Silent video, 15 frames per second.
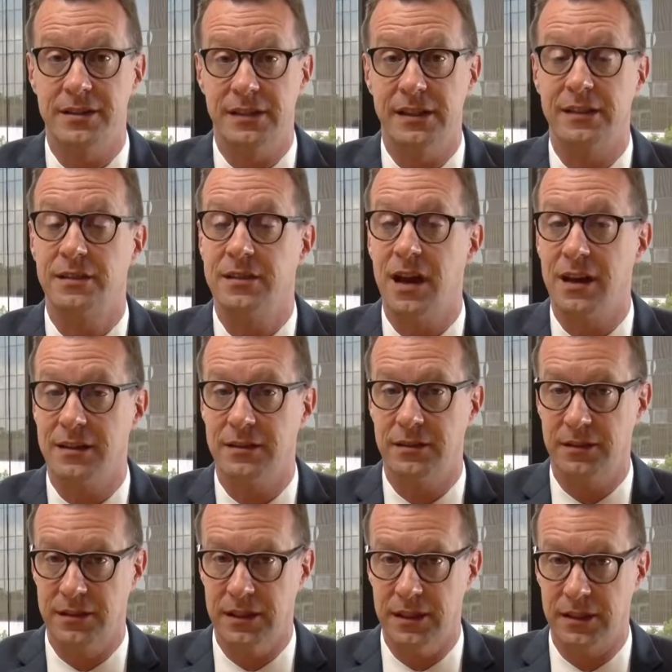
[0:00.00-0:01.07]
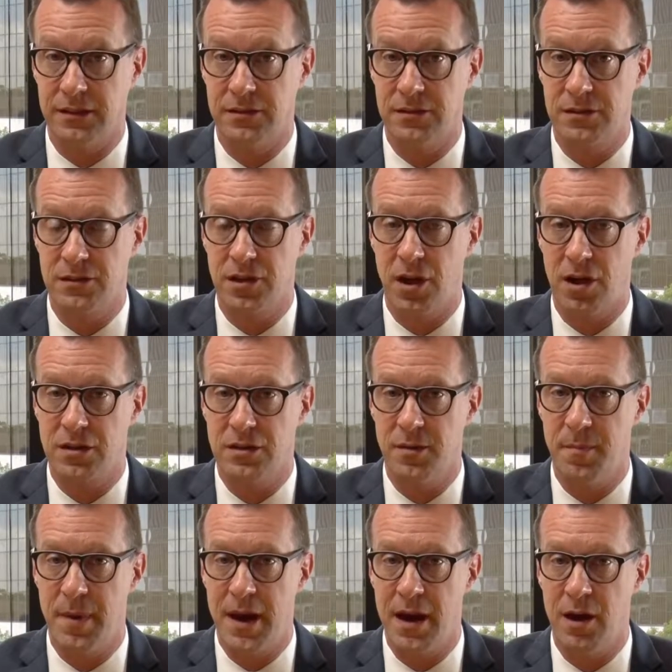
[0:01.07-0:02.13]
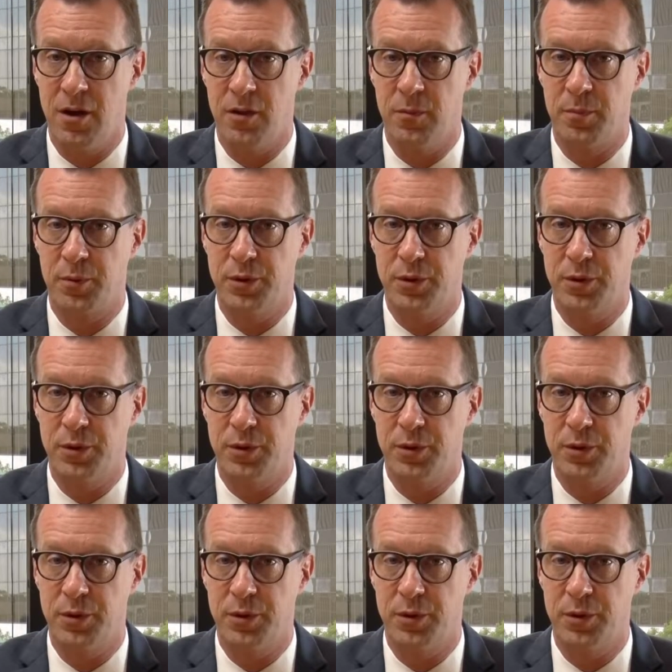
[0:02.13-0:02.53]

6.6 talks about